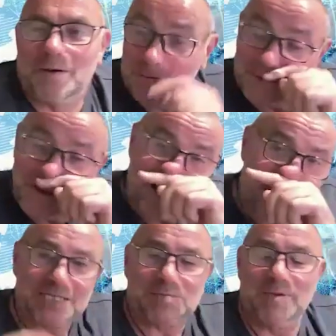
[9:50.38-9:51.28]
Well,
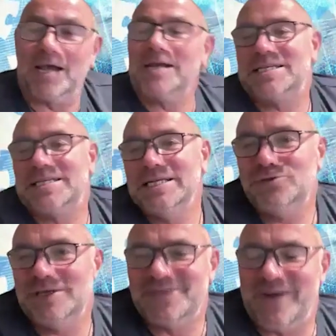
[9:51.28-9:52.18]
no, thanks, mate. And it's
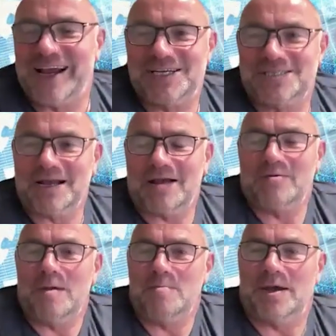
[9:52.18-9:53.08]
interesting, right? Because
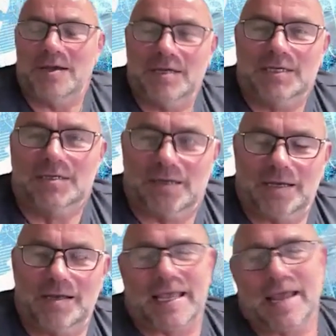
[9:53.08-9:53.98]
I remember,
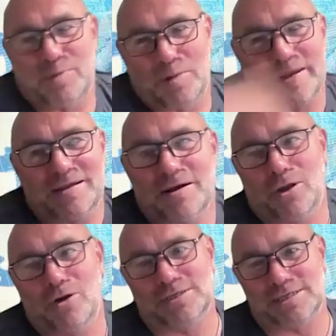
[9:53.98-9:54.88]
and again,
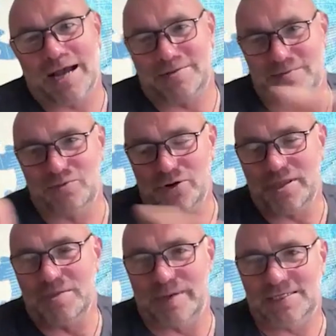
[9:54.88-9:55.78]
probably alongside
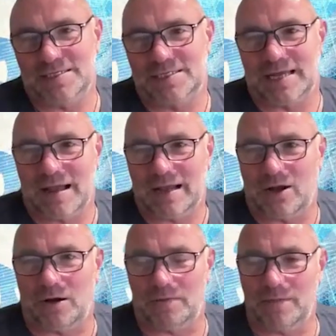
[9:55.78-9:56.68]
running the business,
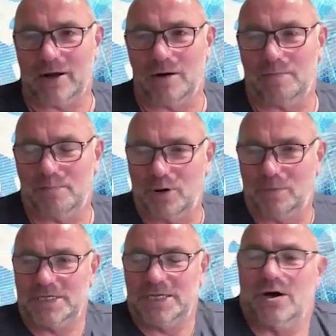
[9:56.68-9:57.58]
I got
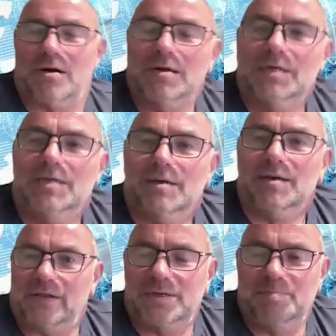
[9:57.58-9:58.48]
prompted, or
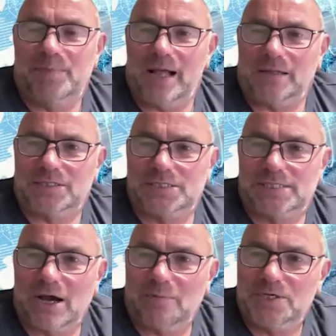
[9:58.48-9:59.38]
I felt compelled
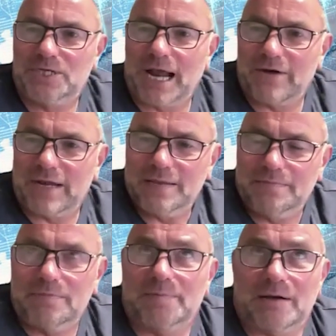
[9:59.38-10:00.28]
to set up a
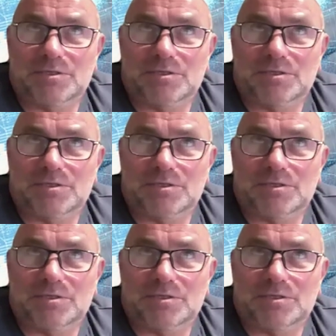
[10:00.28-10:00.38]
charity